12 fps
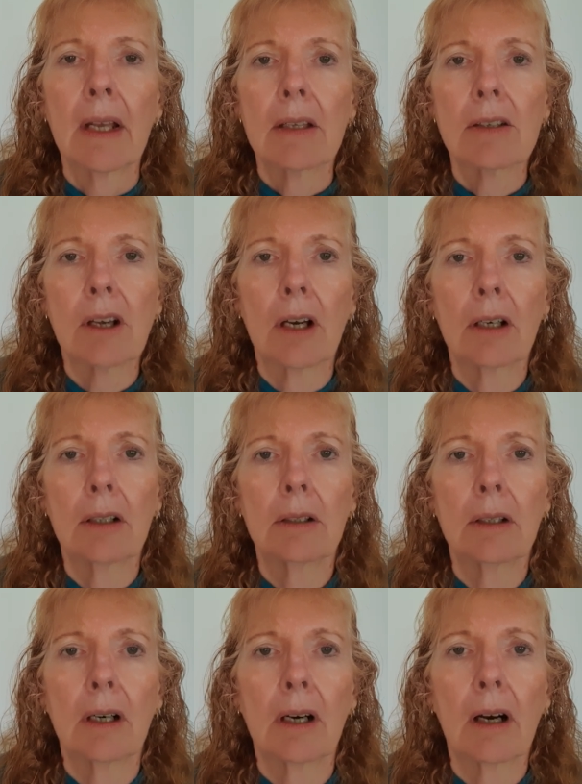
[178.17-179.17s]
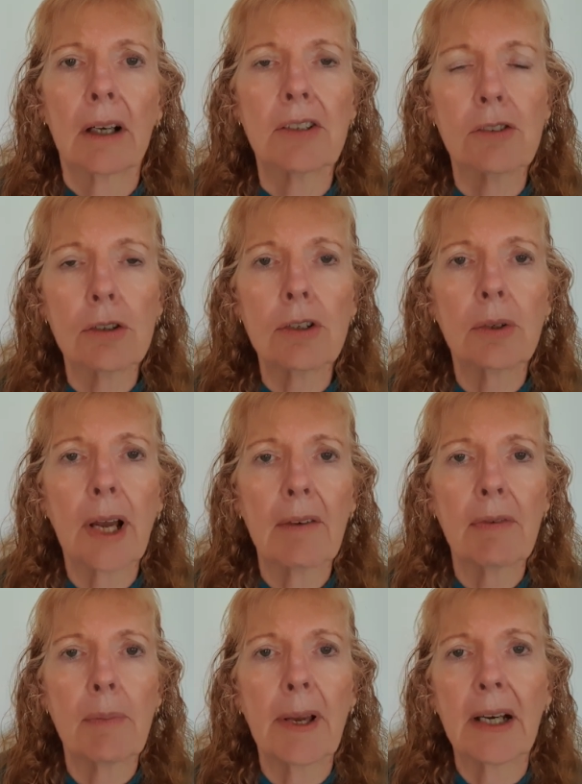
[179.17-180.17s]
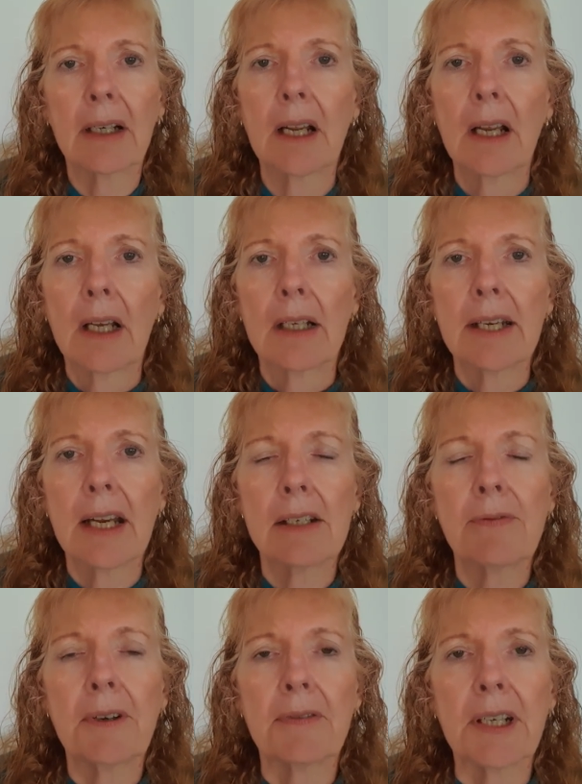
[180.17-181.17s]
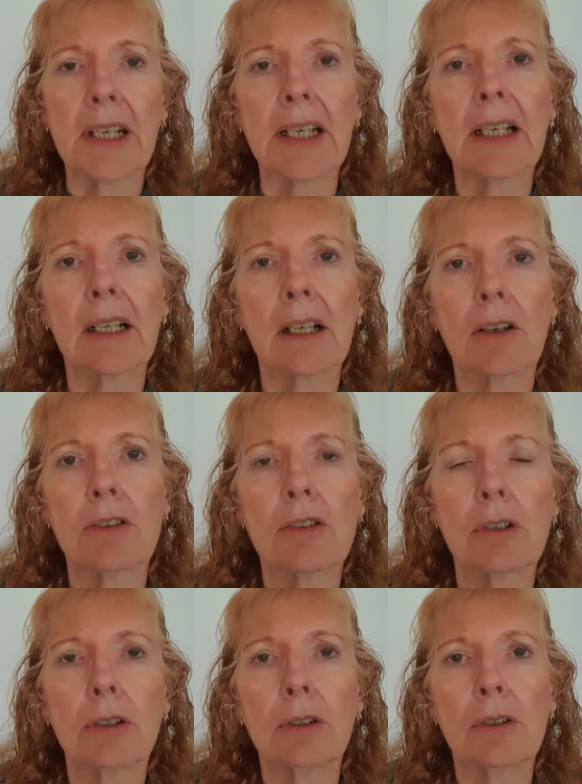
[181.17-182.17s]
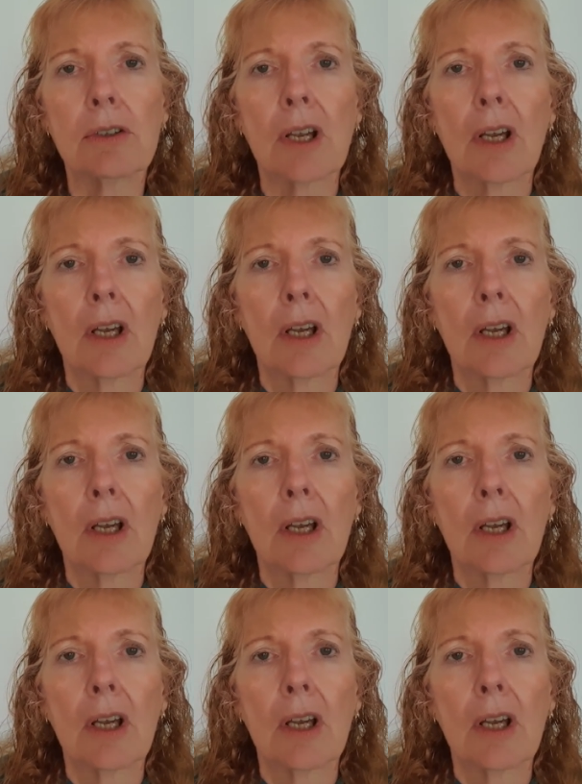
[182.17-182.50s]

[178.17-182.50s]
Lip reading: So I still do have about 10 to 15 kilos to lose.